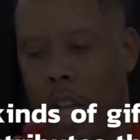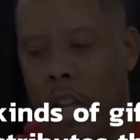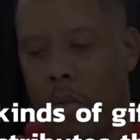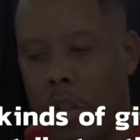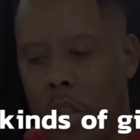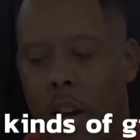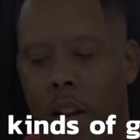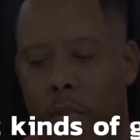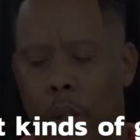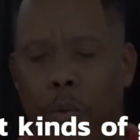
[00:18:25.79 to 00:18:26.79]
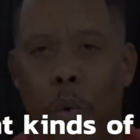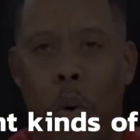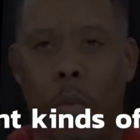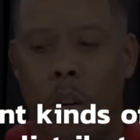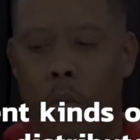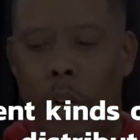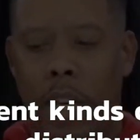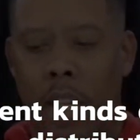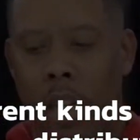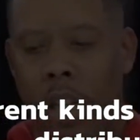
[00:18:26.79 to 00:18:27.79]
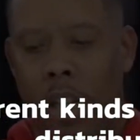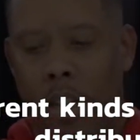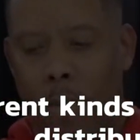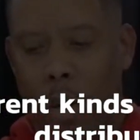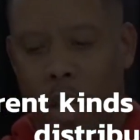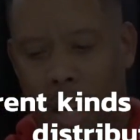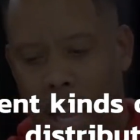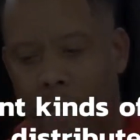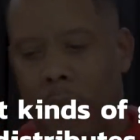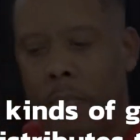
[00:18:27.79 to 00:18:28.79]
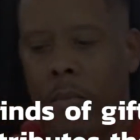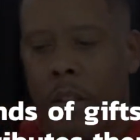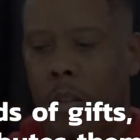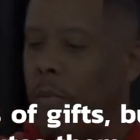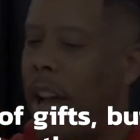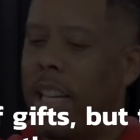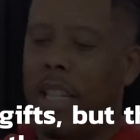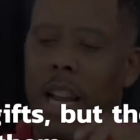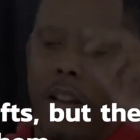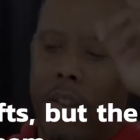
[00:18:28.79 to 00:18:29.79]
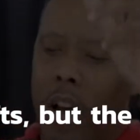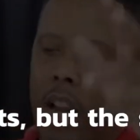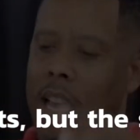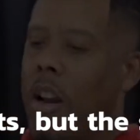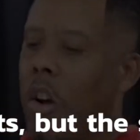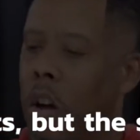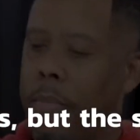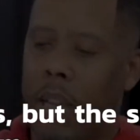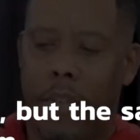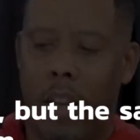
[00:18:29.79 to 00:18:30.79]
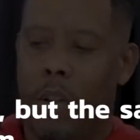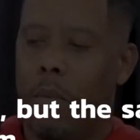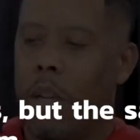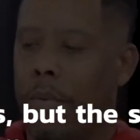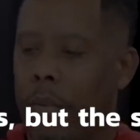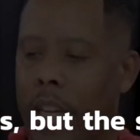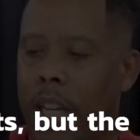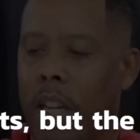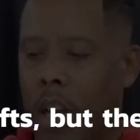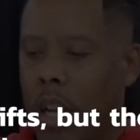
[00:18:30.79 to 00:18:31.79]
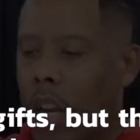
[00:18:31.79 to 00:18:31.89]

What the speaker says: gifts, we'll start at verse 4. We're going to read to verse 11. Write it down, y'all, at home if you want to read it